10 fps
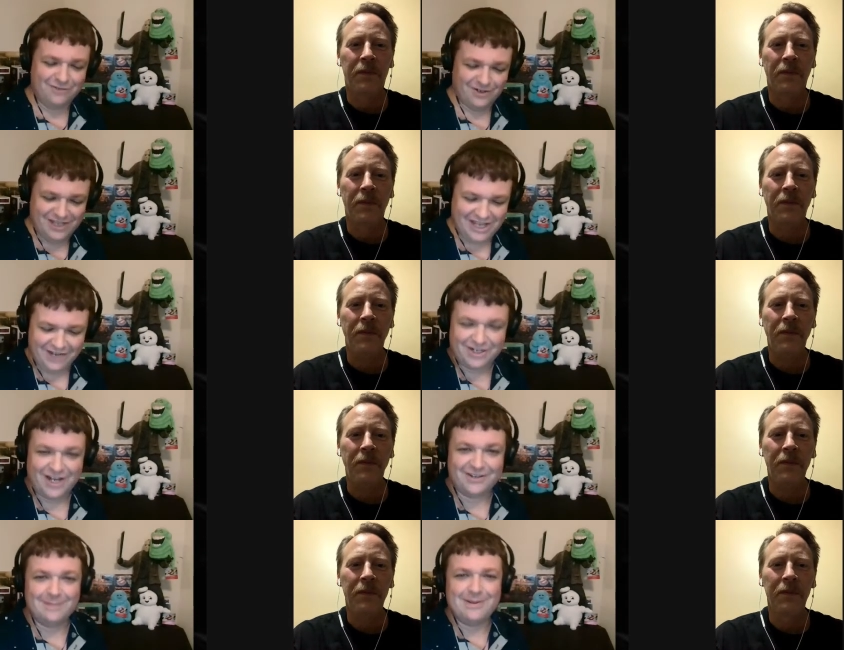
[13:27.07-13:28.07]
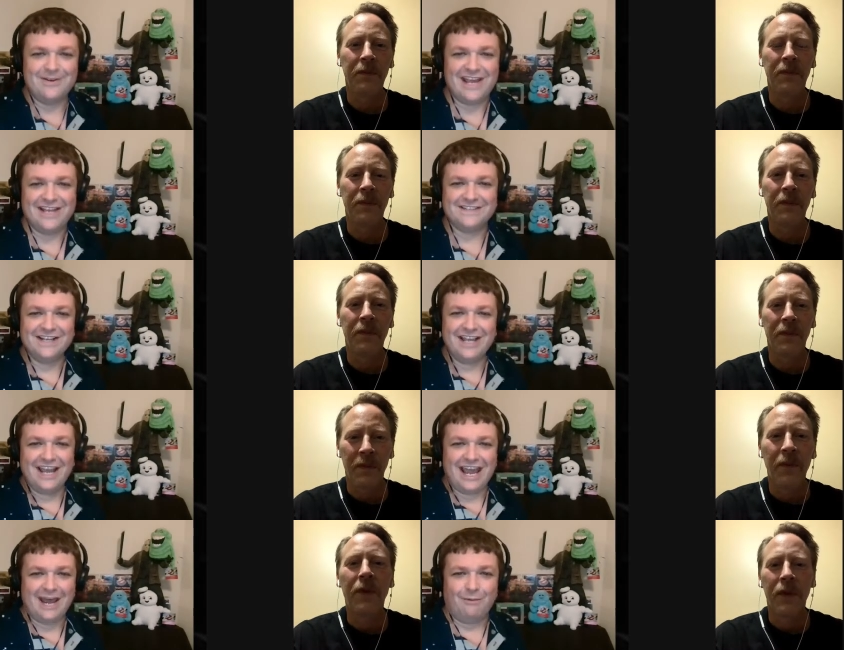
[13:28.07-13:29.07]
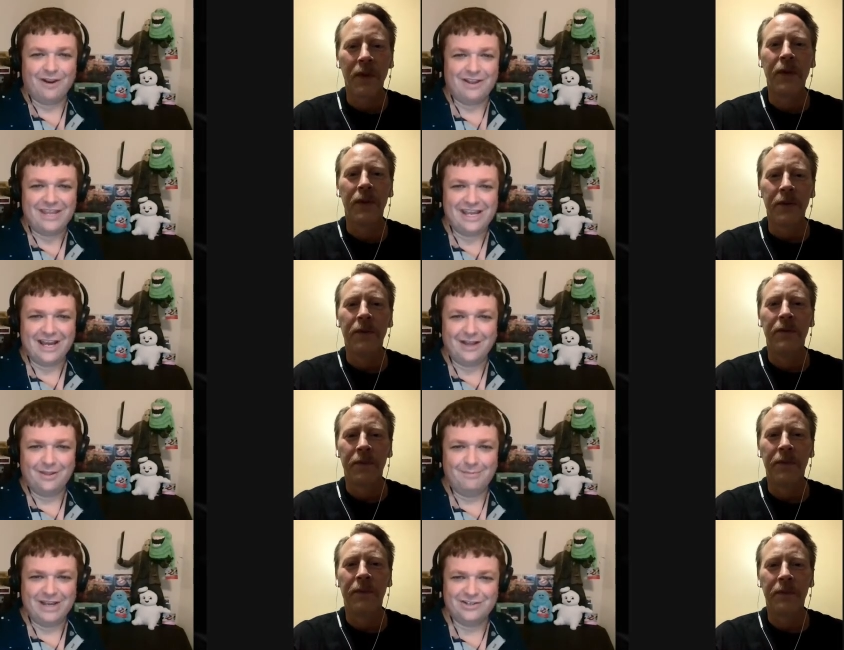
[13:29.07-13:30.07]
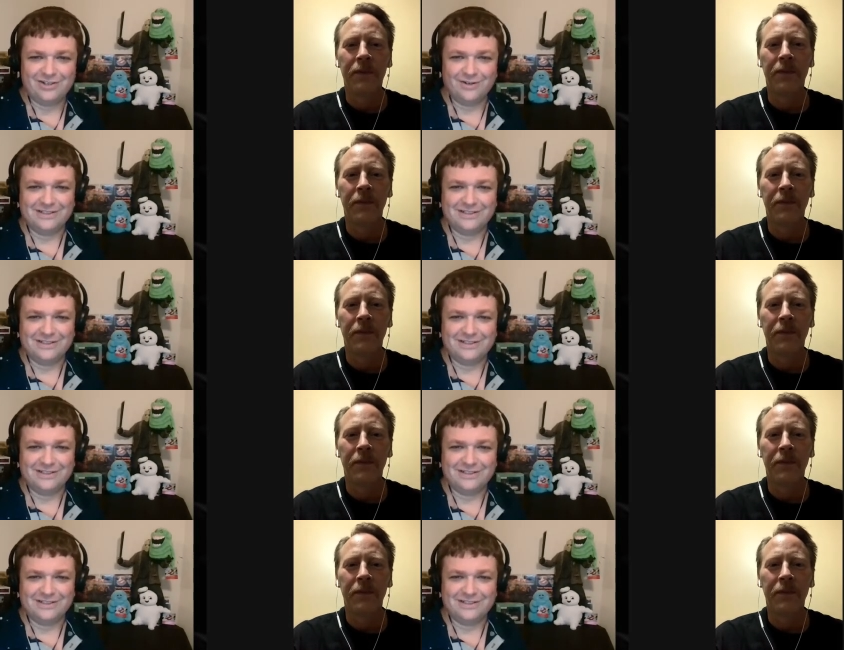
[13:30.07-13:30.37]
Speaker 1: during the HIW days at one of the uh, the big shows